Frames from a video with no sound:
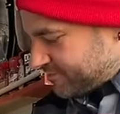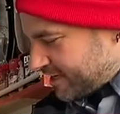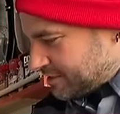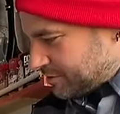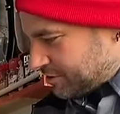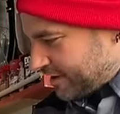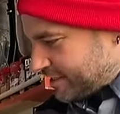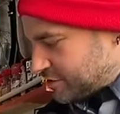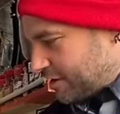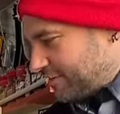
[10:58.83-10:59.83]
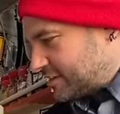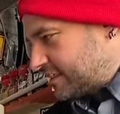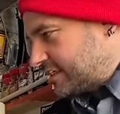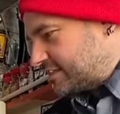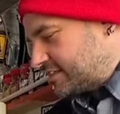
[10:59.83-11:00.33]
And it's been great. So
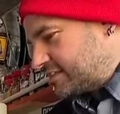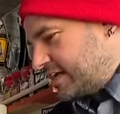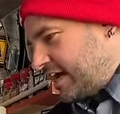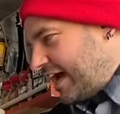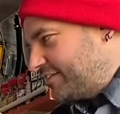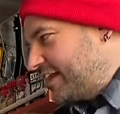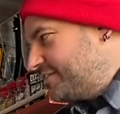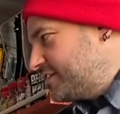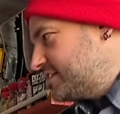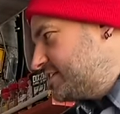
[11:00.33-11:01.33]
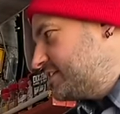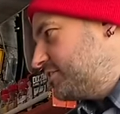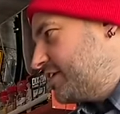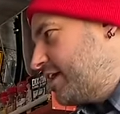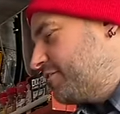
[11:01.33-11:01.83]
obviously this is, I've left this
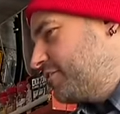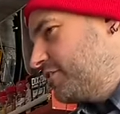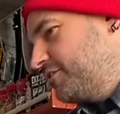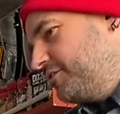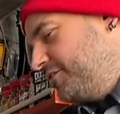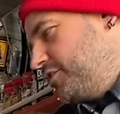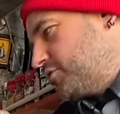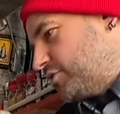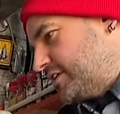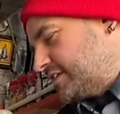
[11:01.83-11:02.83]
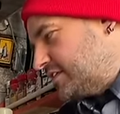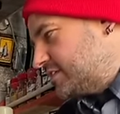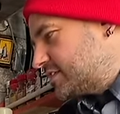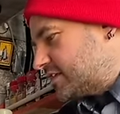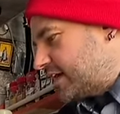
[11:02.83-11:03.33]
until now for a few reasons.